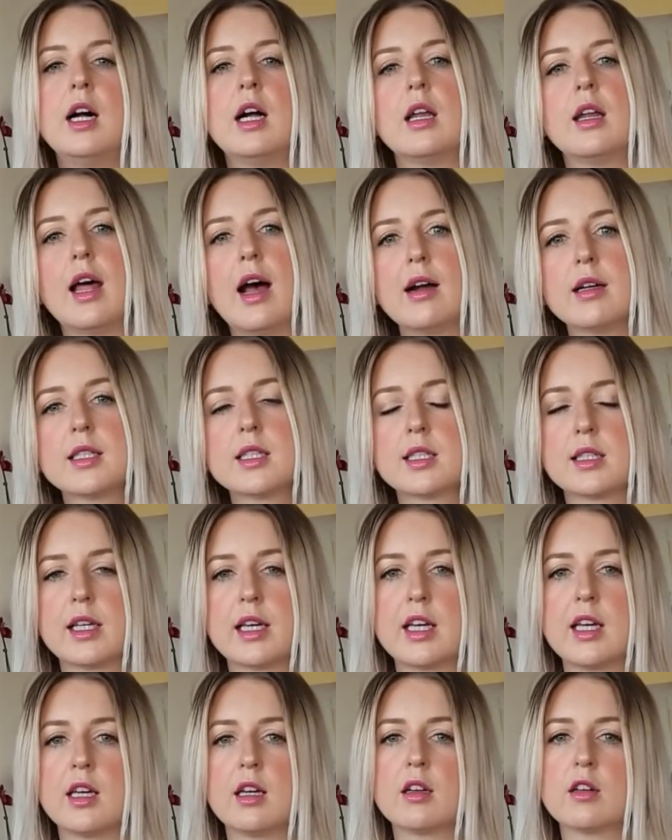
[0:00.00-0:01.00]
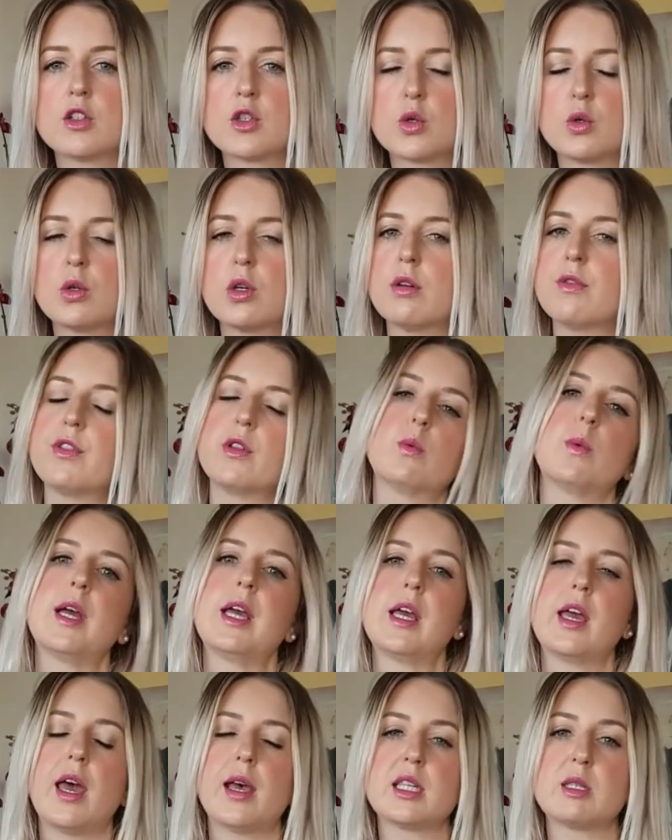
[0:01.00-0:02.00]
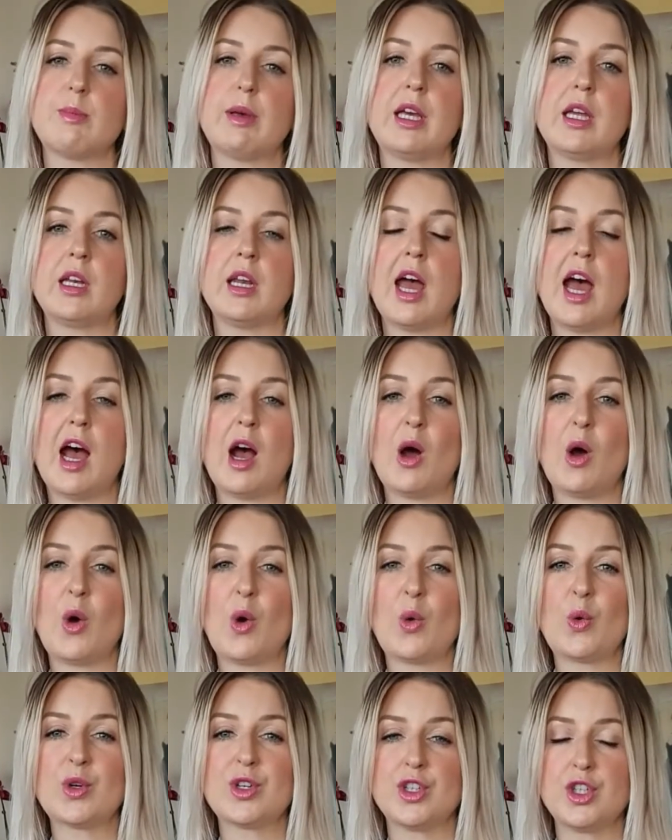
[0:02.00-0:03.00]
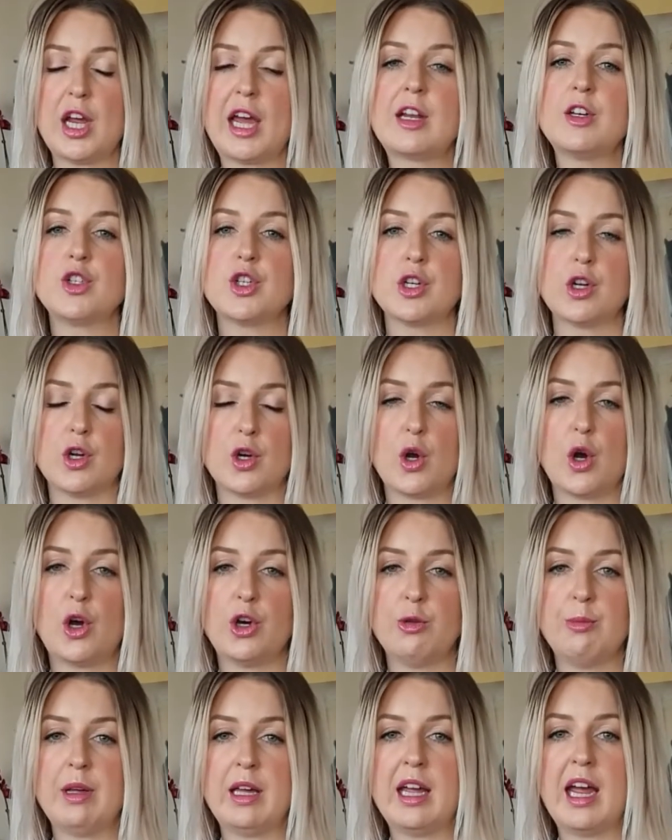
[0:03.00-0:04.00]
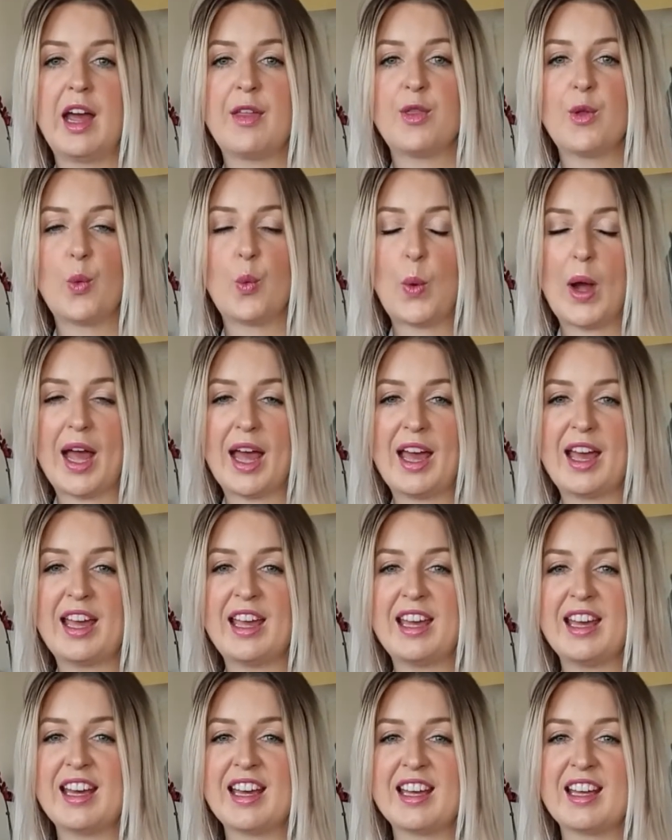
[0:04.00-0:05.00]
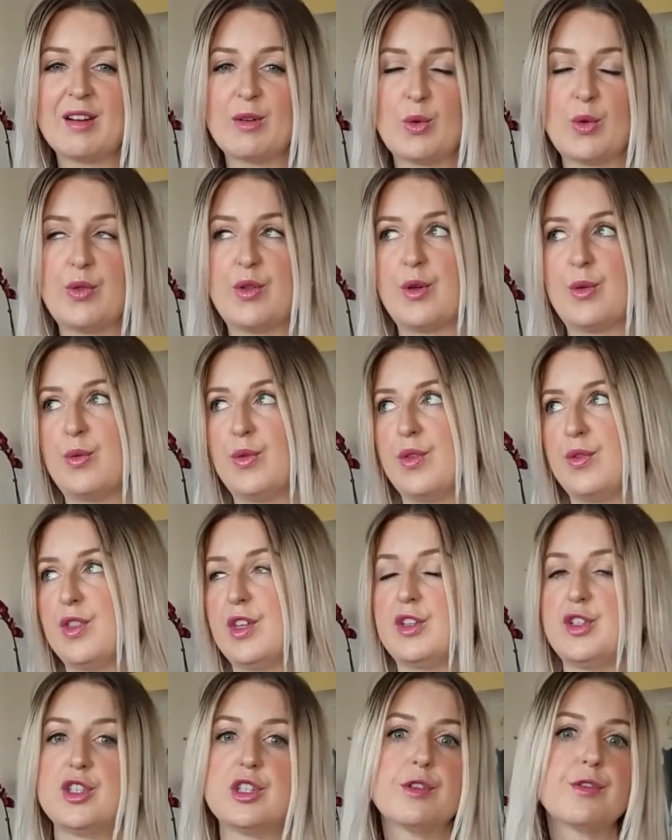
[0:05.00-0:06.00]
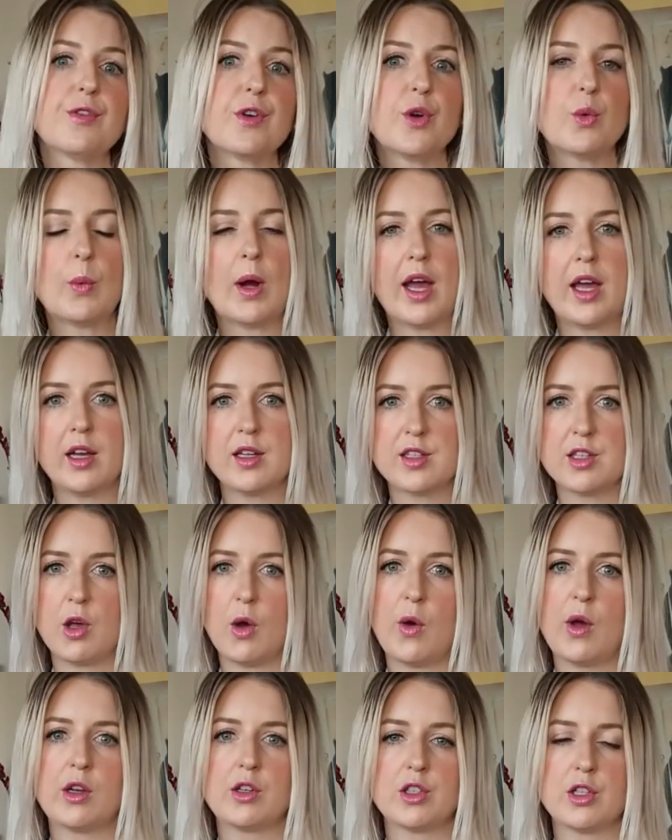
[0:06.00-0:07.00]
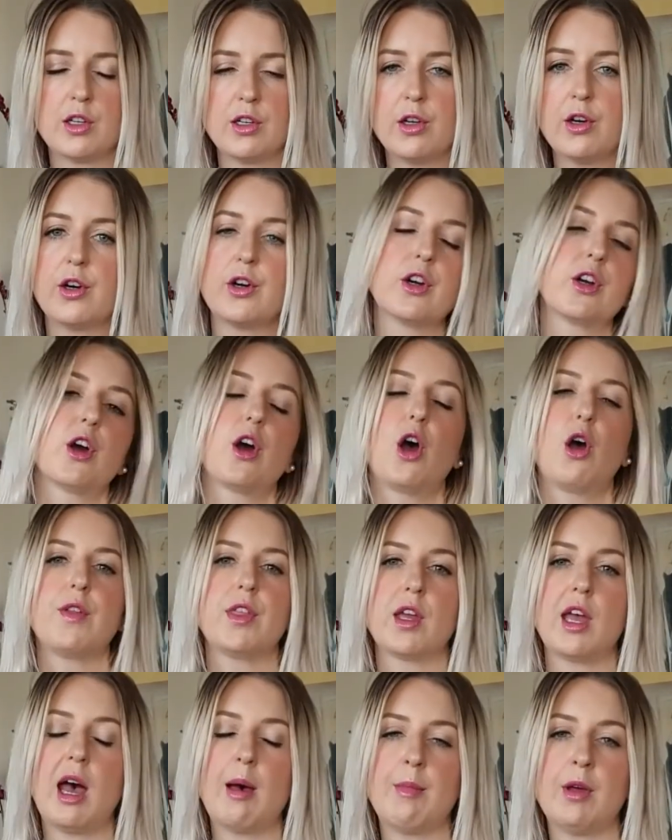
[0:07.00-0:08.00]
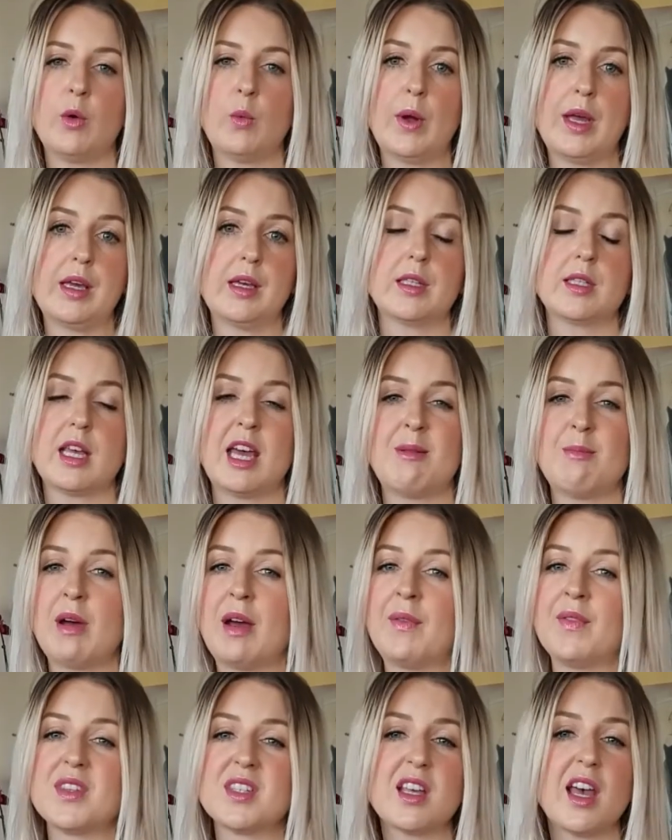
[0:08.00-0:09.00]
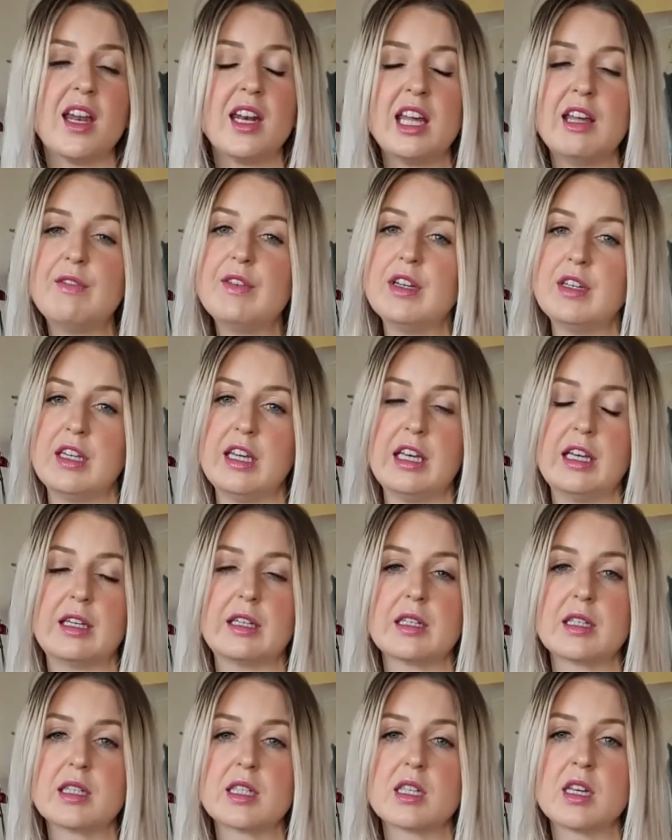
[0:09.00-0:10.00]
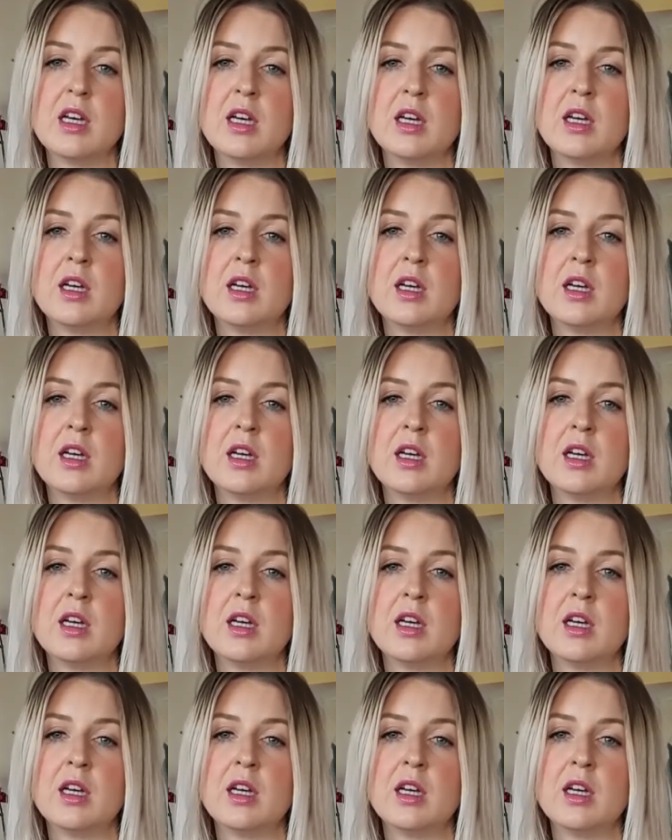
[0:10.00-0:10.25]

Lastly, talk of the week has been our changing economy and the way, or the different way it's going to look over the coming weeks and months and even years.